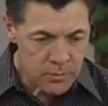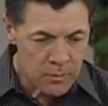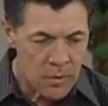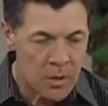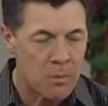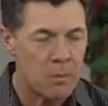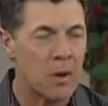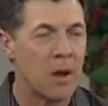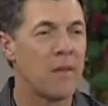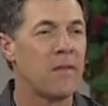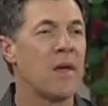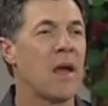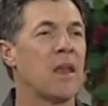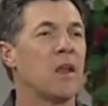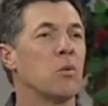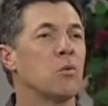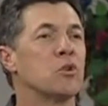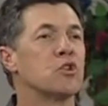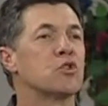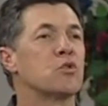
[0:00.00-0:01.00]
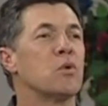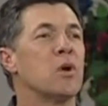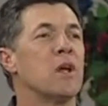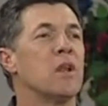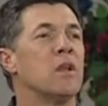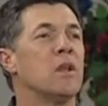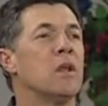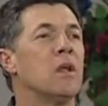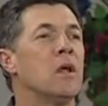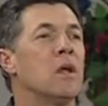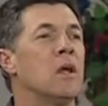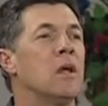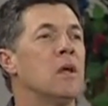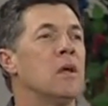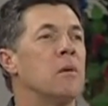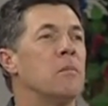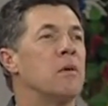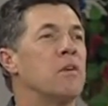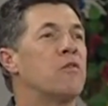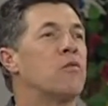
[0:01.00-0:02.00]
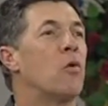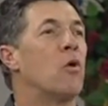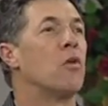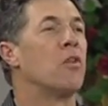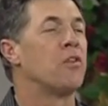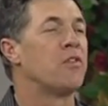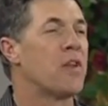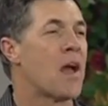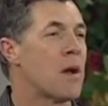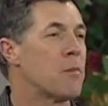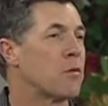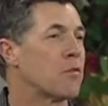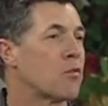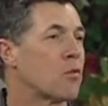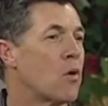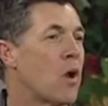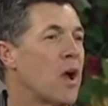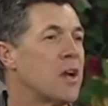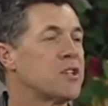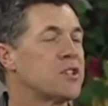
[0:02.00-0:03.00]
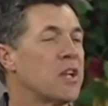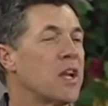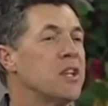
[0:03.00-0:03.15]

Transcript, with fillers: but that it was written before the time of Christ.